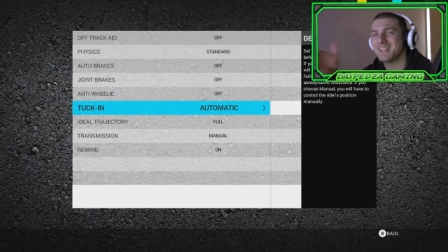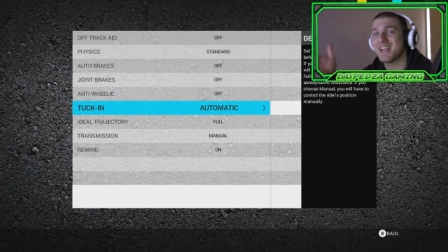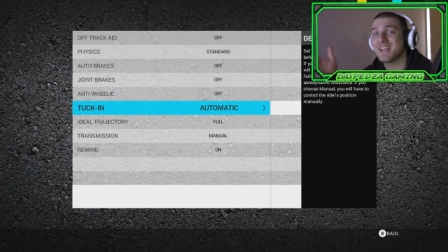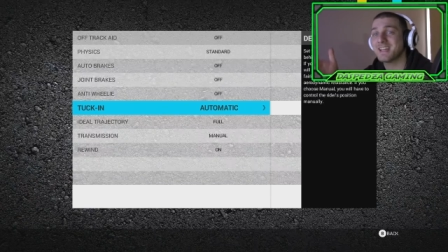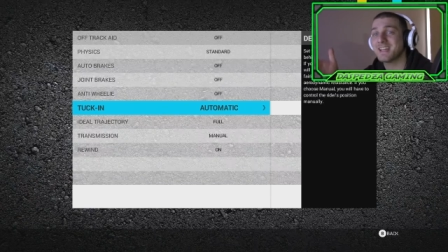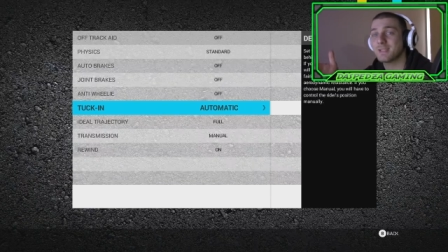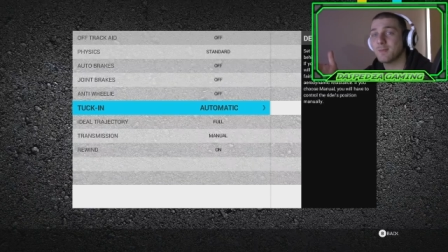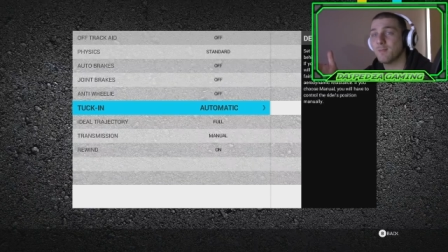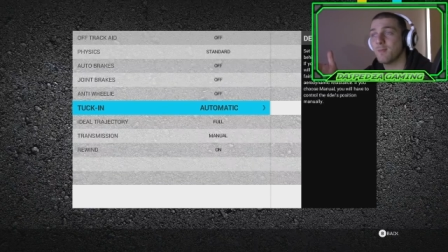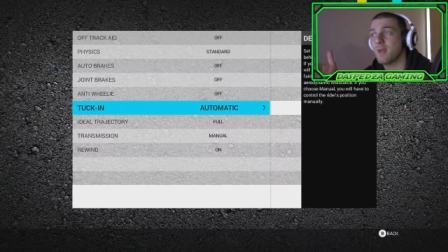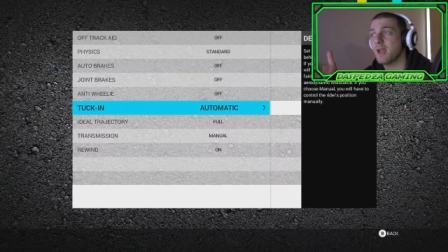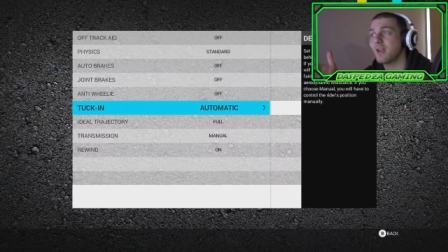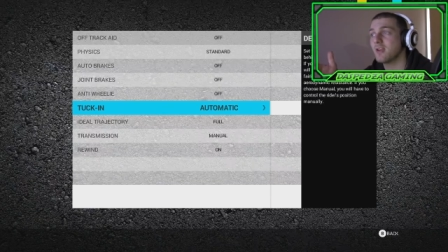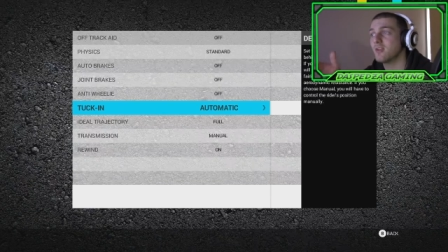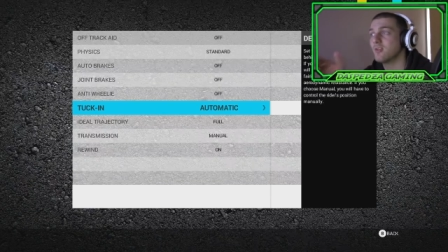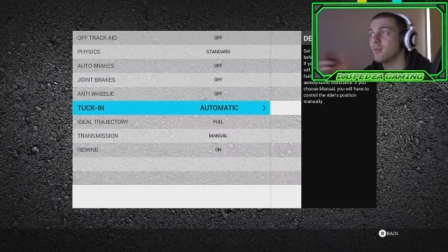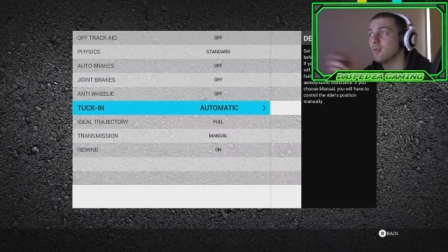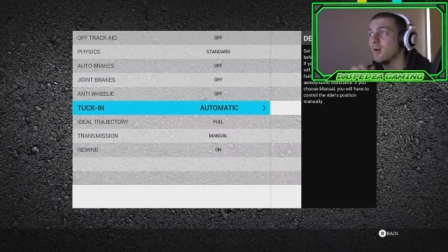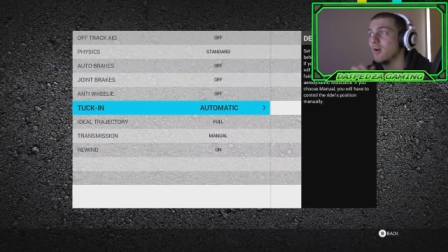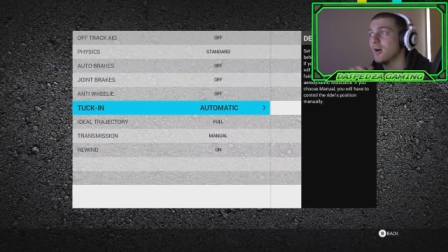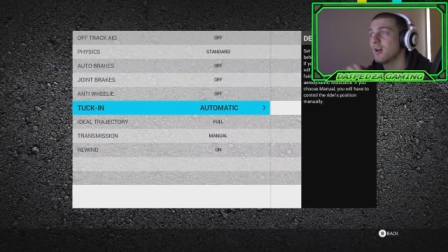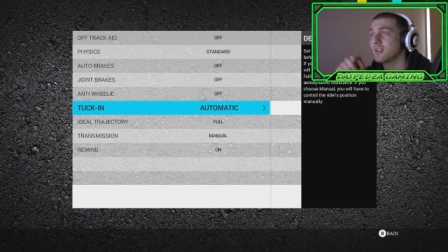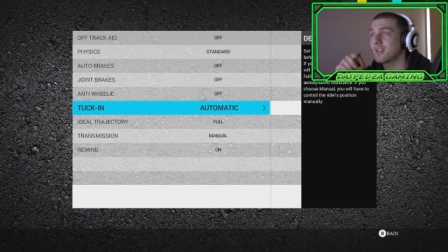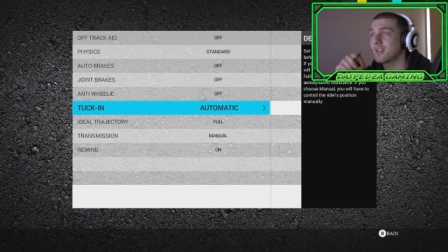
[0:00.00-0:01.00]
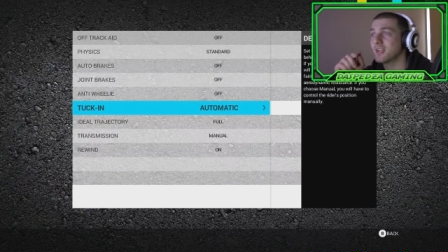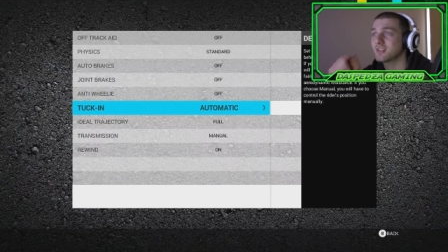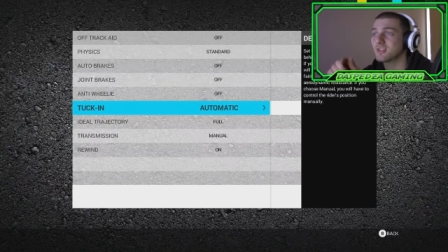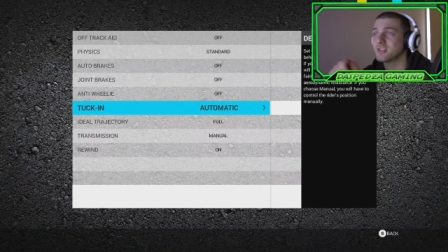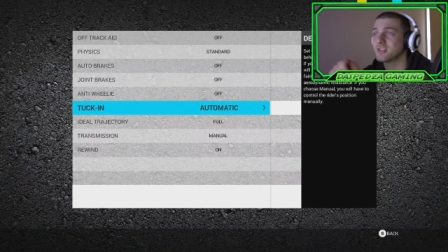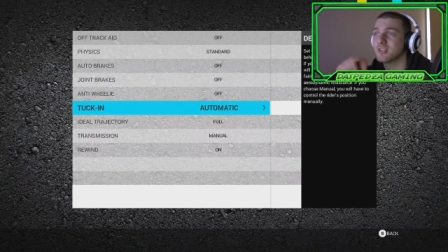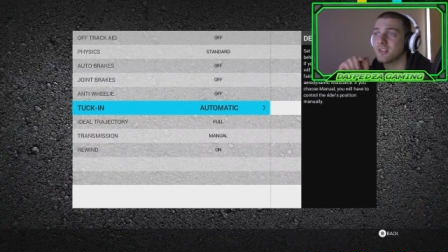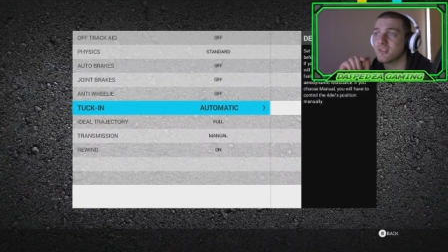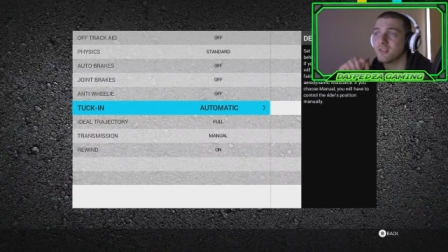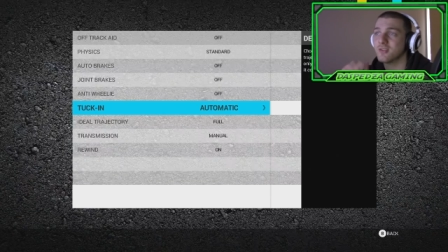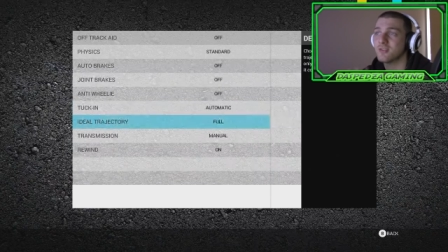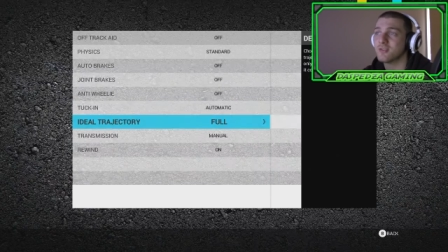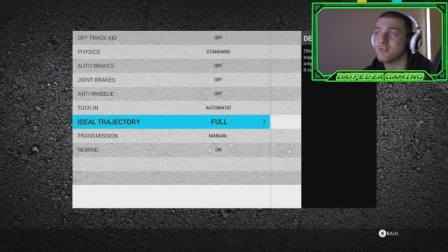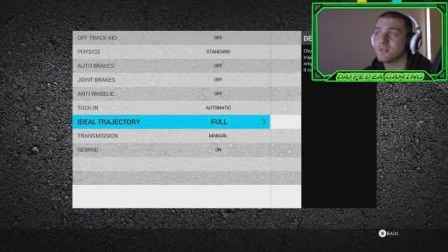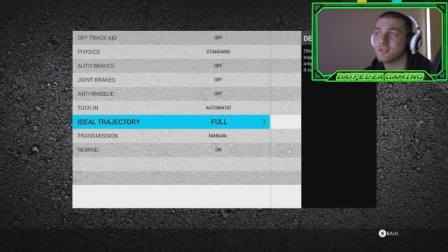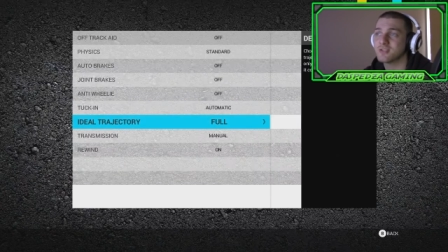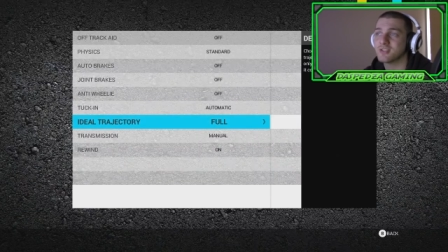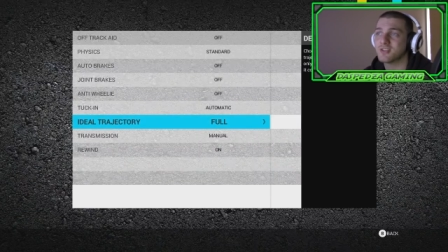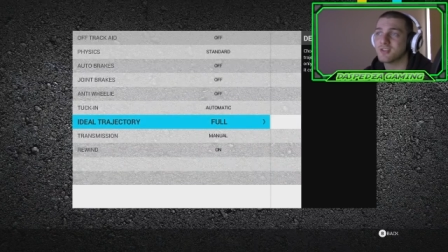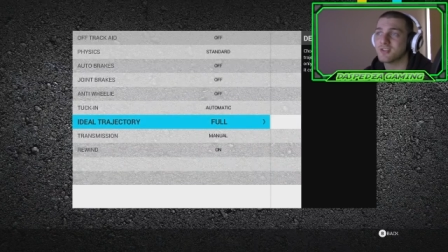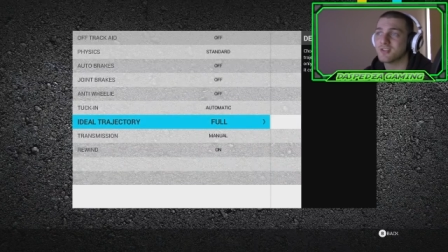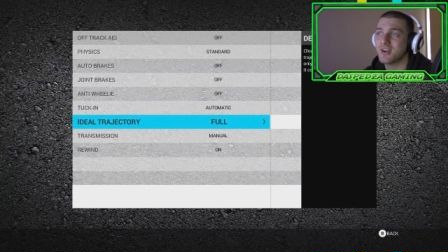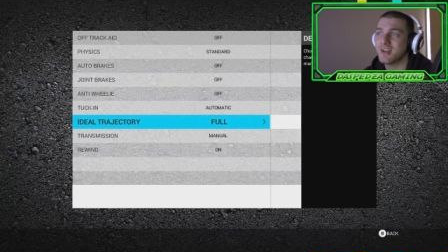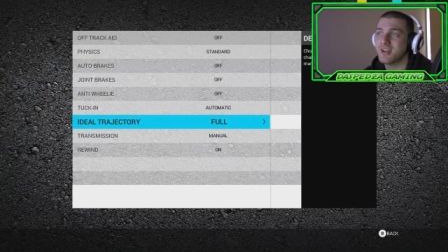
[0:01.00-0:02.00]
that to manual. I actually thought it was
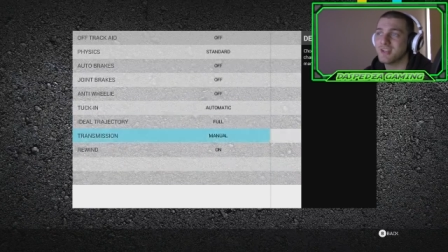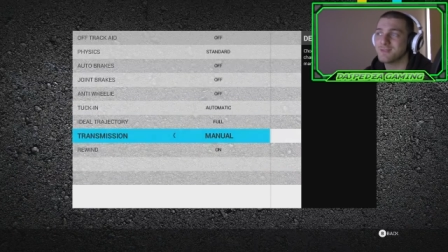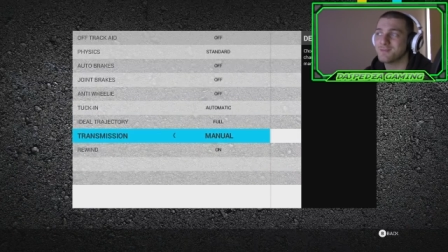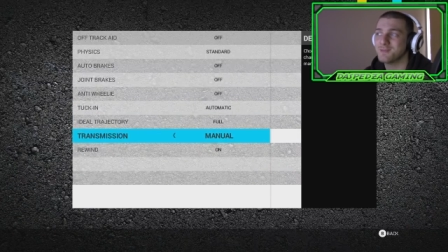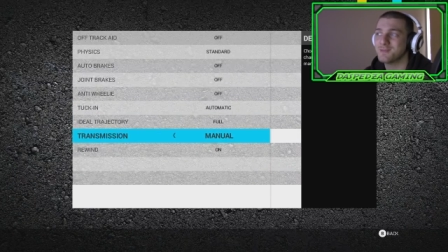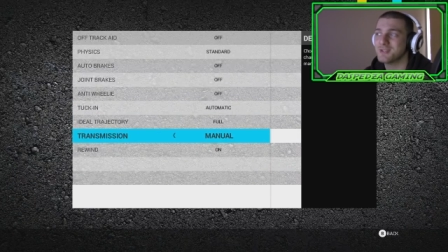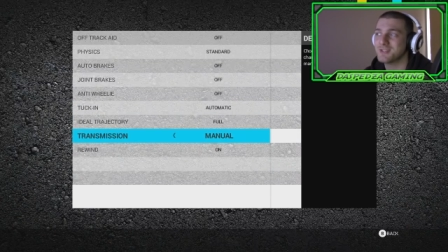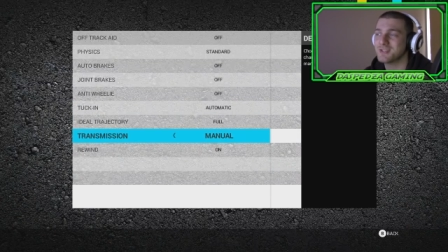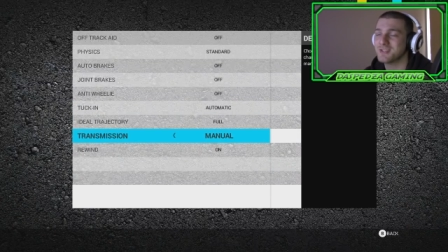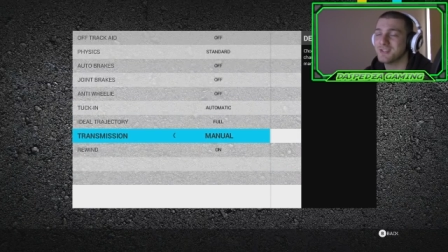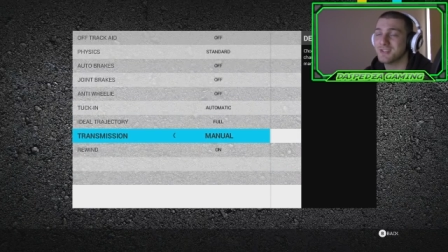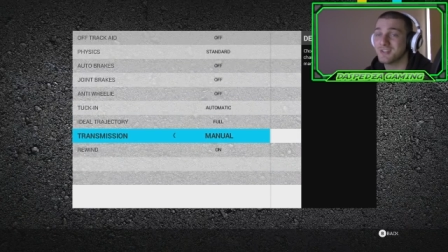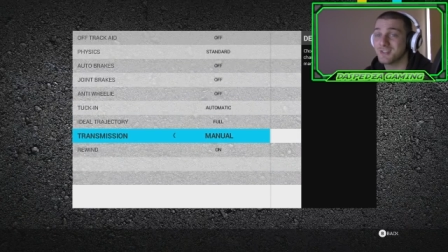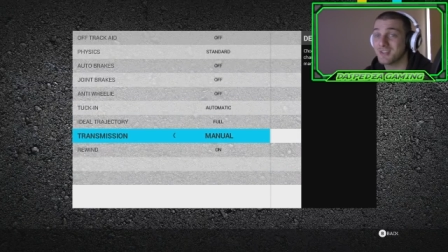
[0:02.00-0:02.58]
the transmission,